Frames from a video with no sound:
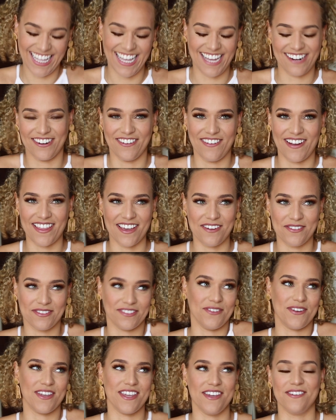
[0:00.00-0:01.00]
I don't know why that was
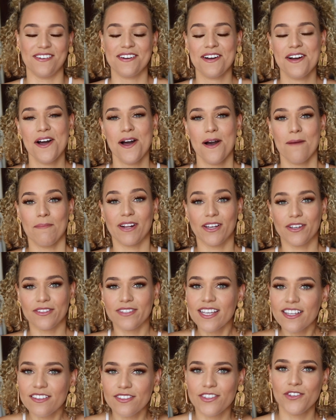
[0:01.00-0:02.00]
so cute, but he
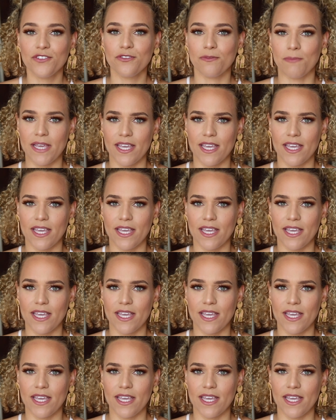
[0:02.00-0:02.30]
goes, excuse